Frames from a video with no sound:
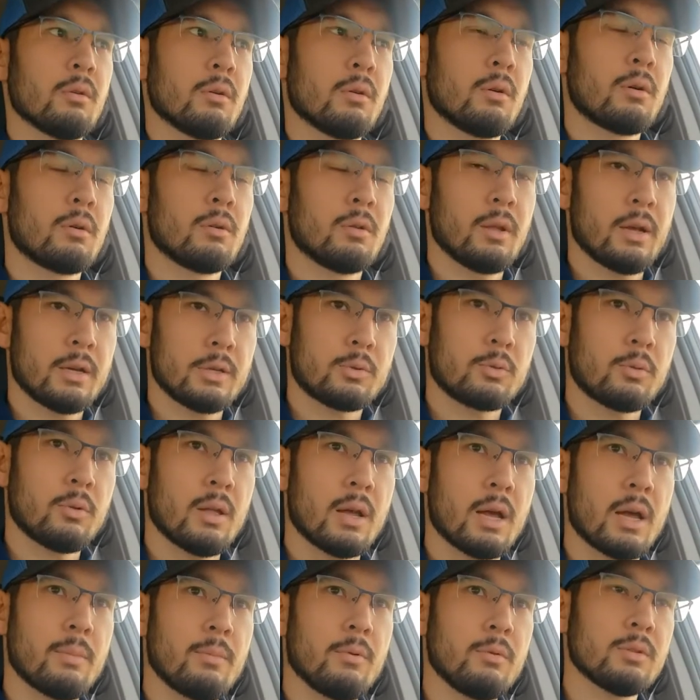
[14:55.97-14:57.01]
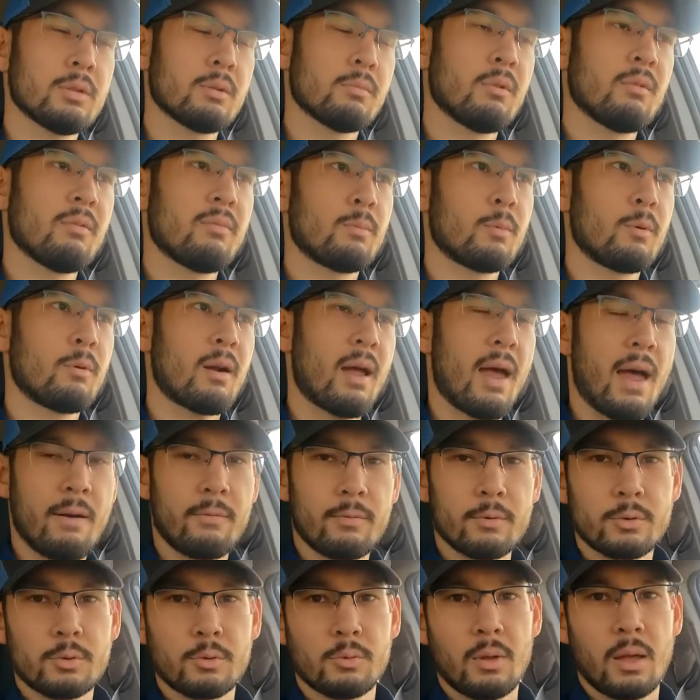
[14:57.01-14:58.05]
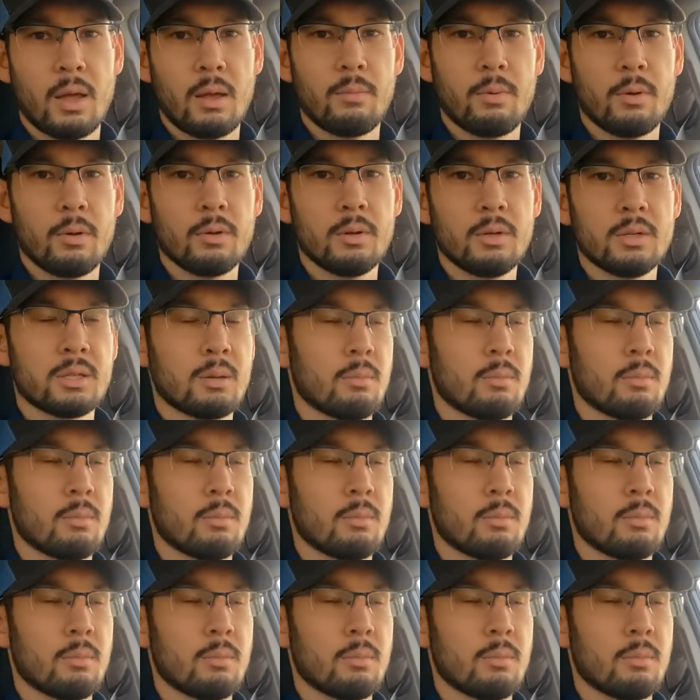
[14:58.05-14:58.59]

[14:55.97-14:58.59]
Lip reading: are less reliable. Some of them are average reliability.